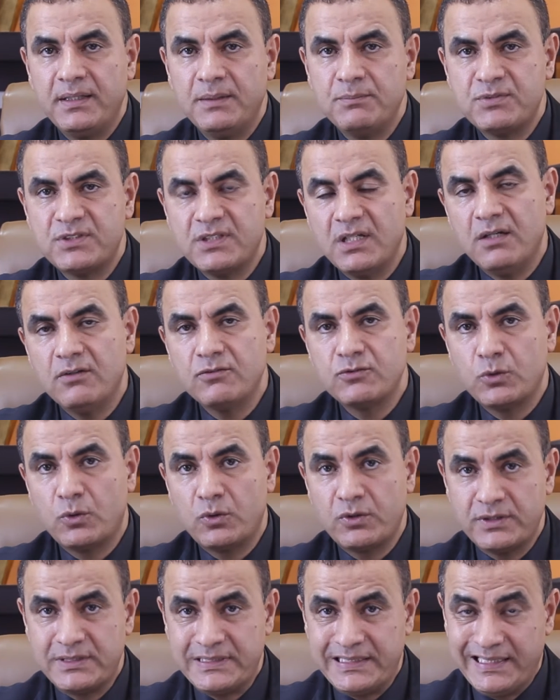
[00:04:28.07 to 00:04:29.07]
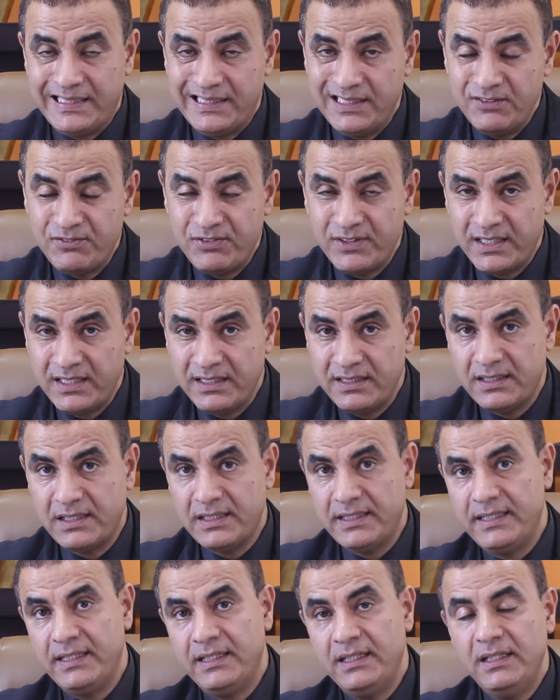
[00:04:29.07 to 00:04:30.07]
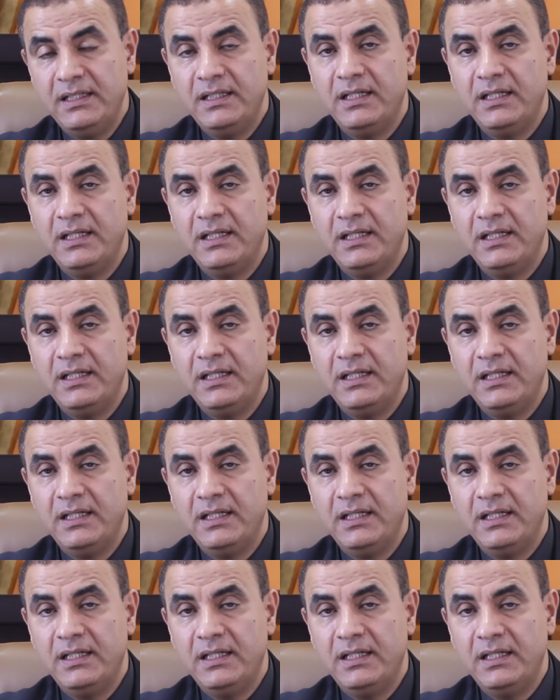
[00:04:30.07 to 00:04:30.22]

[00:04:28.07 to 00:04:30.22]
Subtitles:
themselves or significantly